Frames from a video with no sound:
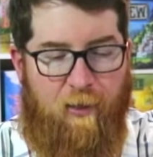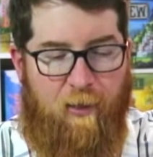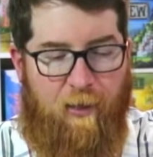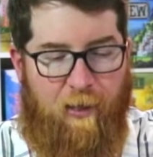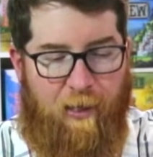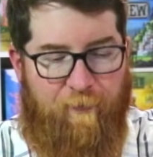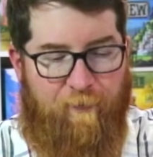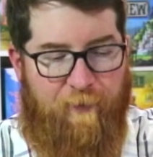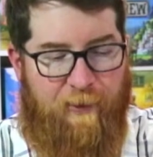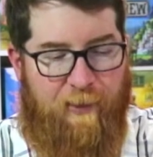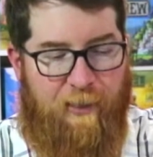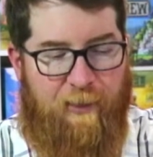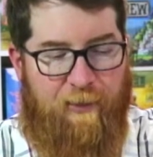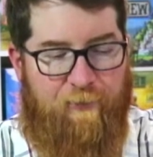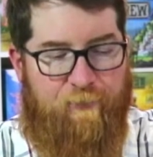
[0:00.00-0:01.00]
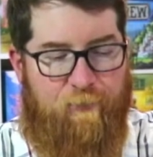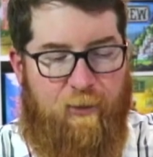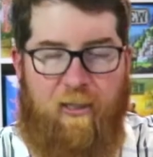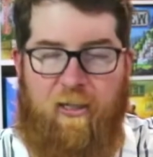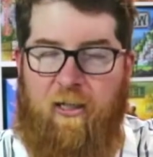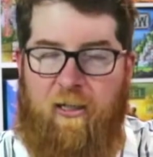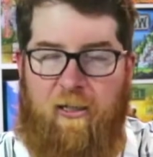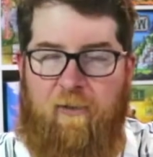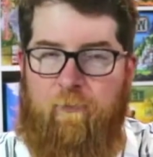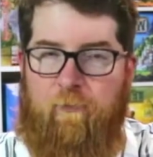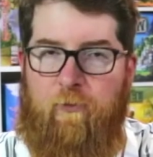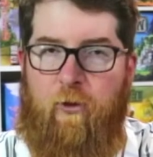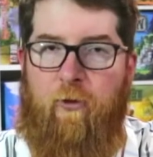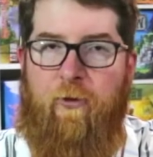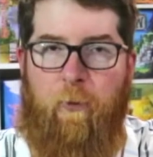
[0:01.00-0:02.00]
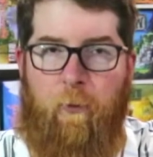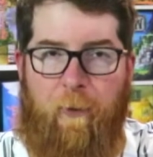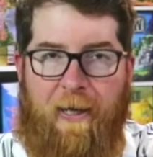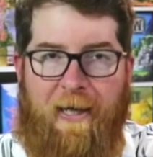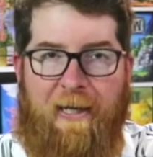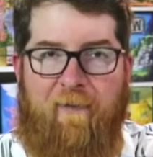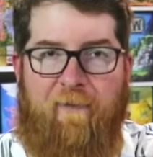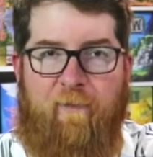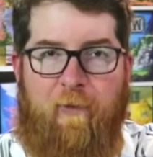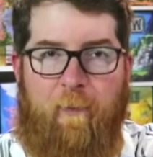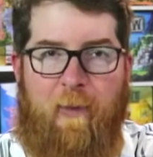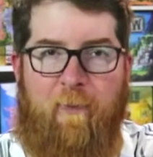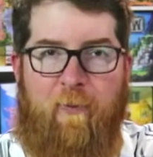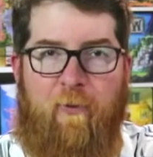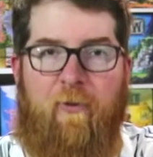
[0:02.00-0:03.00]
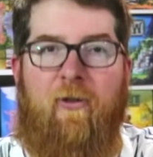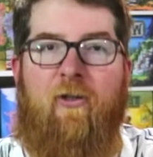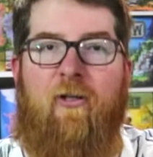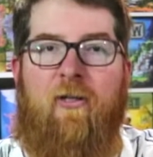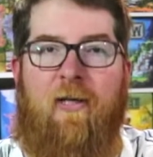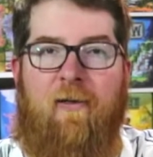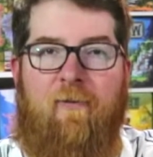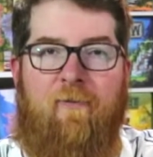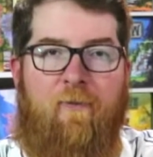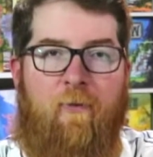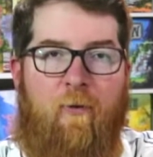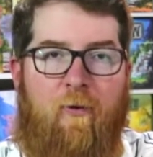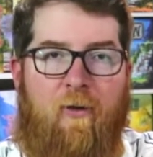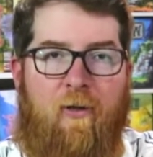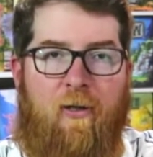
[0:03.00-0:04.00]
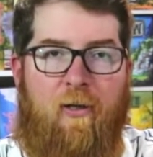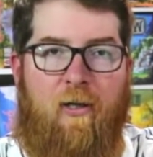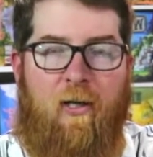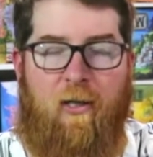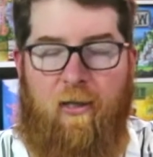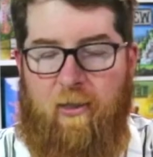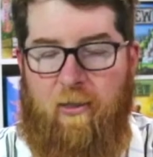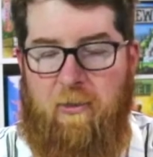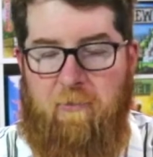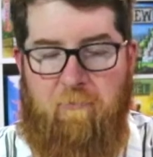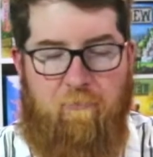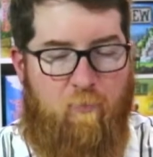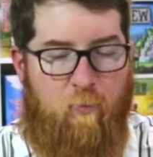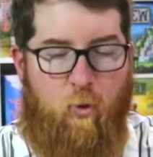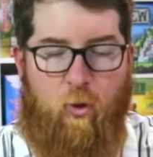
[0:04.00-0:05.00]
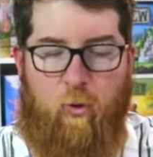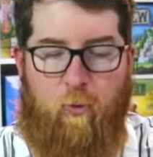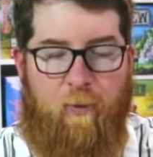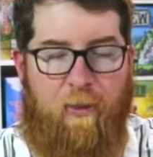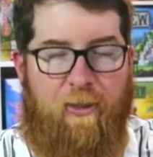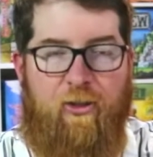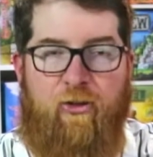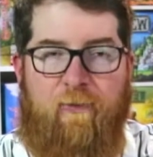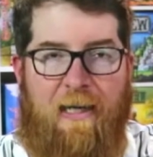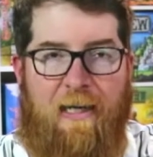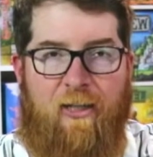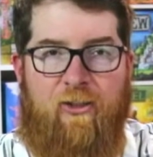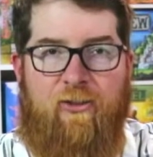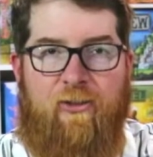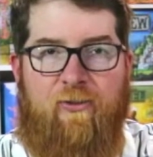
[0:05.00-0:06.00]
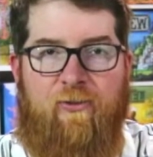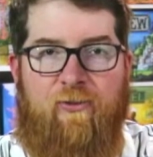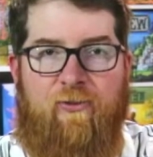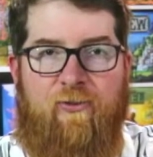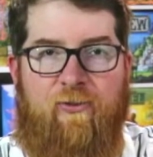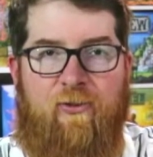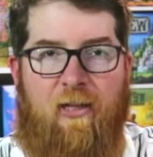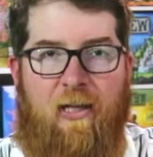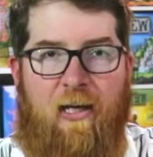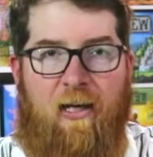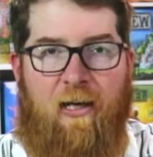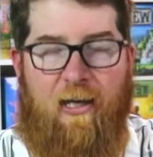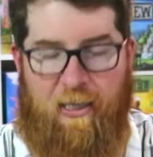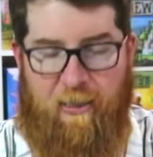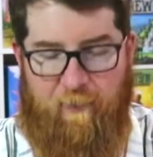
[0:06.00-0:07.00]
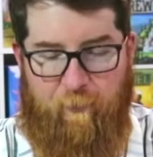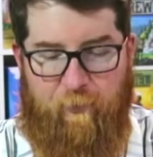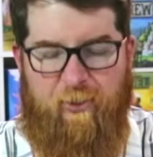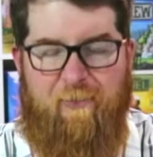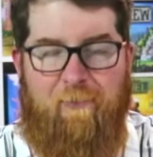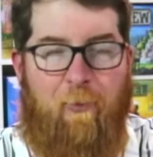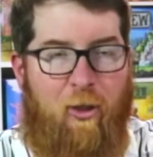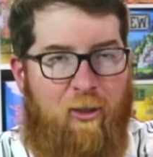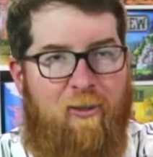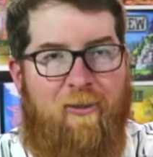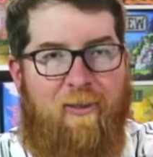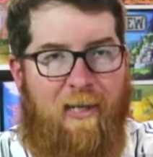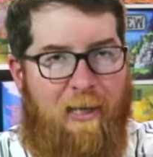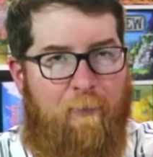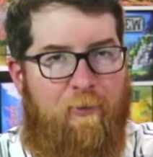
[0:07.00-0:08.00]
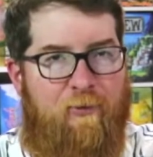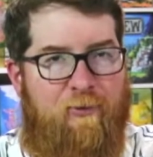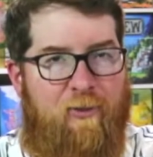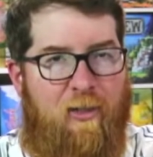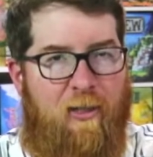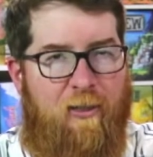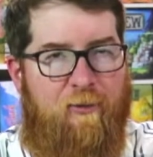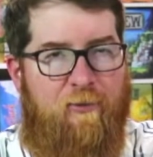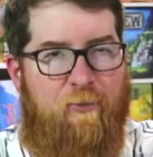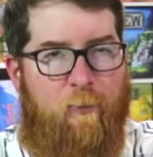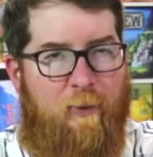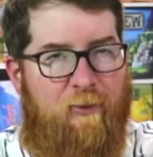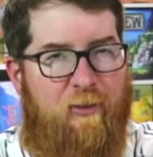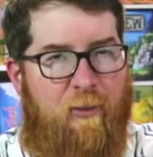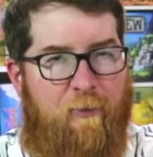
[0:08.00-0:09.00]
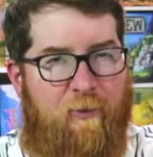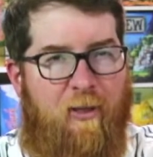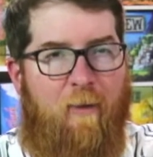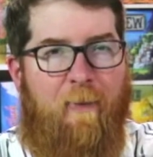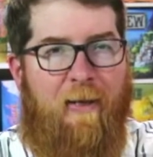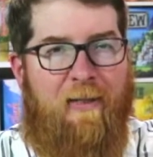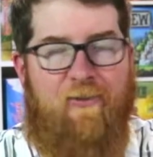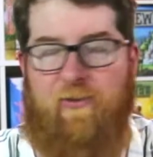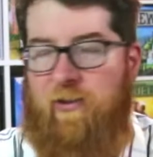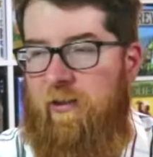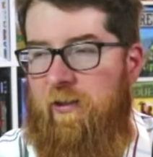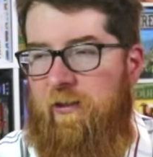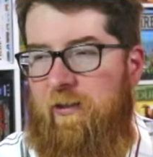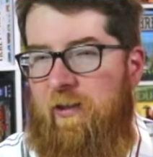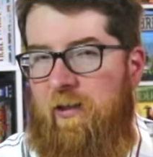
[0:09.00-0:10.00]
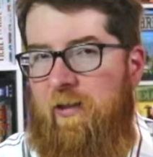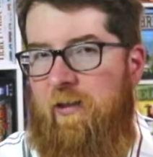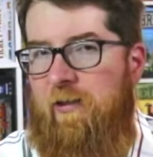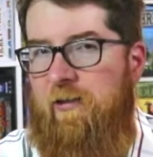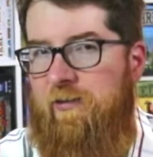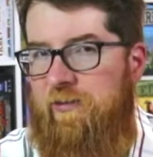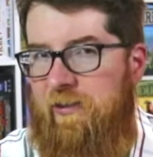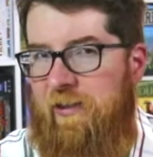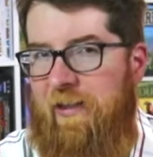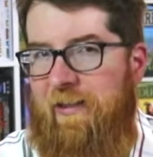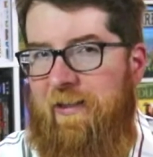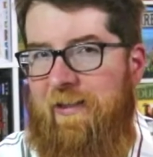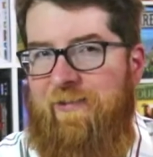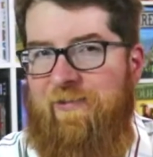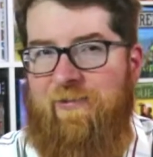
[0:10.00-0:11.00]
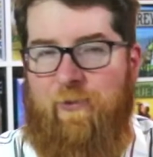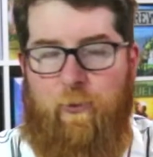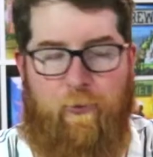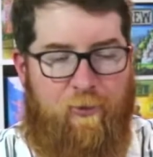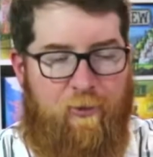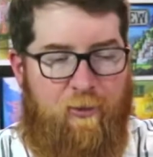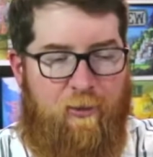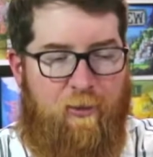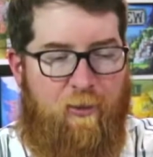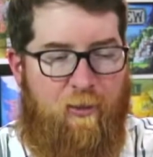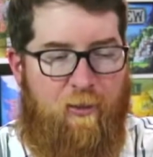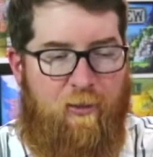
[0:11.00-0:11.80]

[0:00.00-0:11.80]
Uh, I think it really kind of rode a wave where people were looking for more interactions uh, and smarter game designs, ones that were not based on silliness or